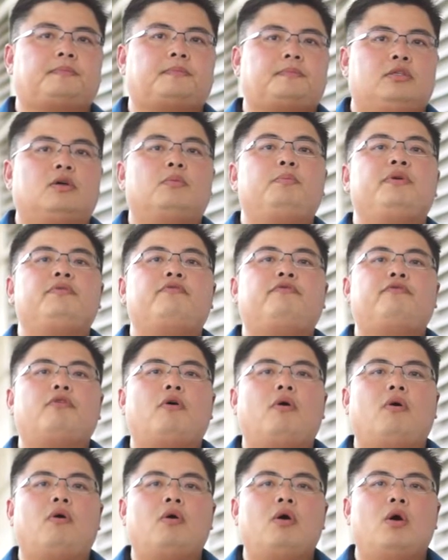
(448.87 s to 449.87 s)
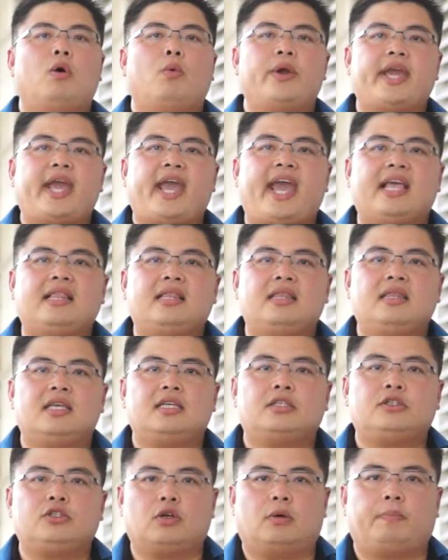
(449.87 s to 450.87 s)
So before we end
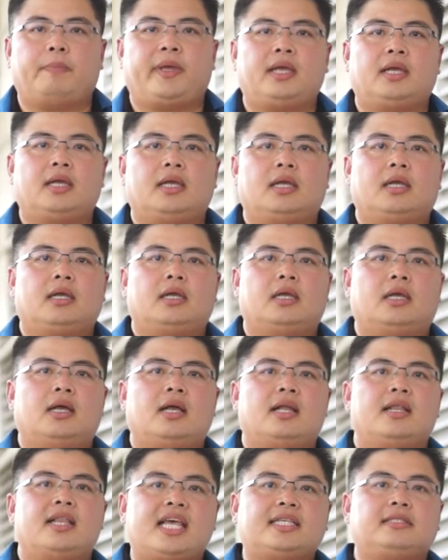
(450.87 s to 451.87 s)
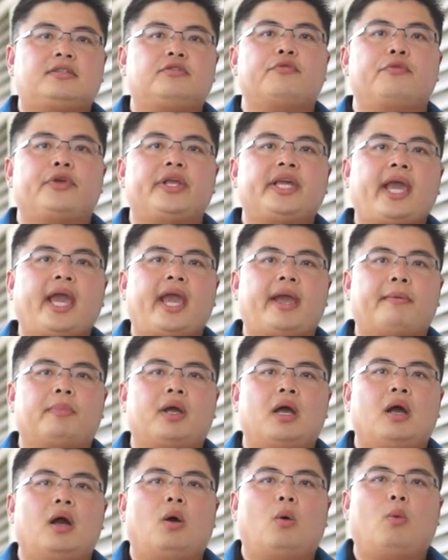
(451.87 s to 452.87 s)
this topic, let's recap
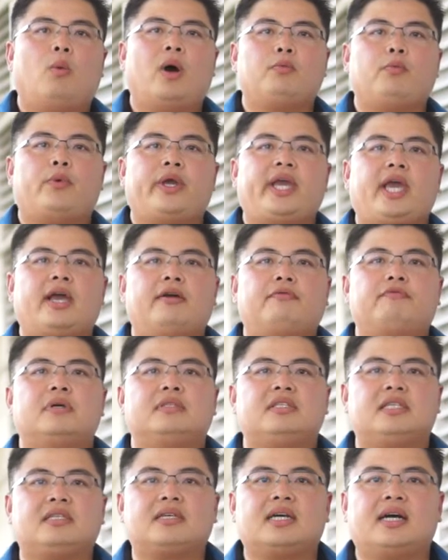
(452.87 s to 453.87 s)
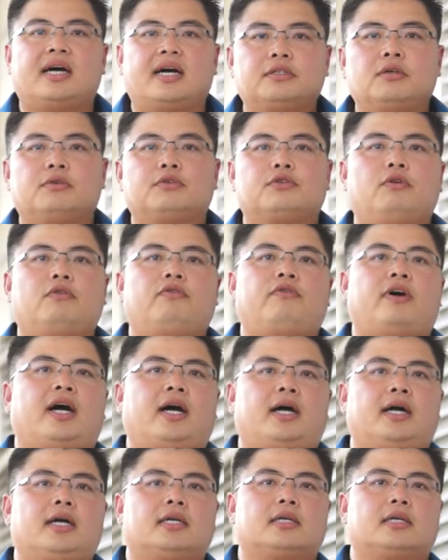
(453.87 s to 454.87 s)
what we have discussed so far.